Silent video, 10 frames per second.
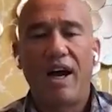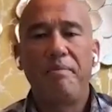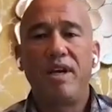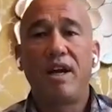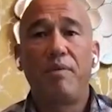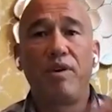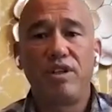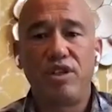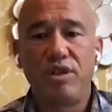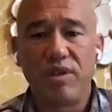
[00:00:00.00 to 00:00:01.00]
I'm in, I
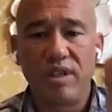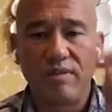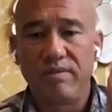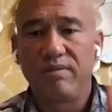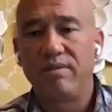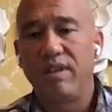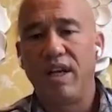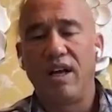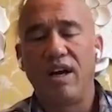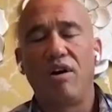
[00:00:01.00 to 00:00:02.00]
want to do it,
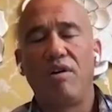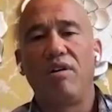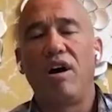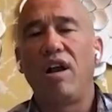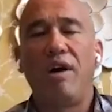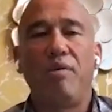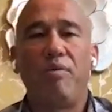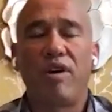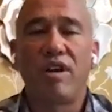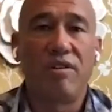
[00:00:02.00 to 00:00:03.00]
and I'll
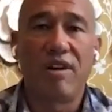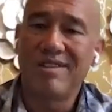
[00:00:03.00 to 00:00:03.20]
outwork you.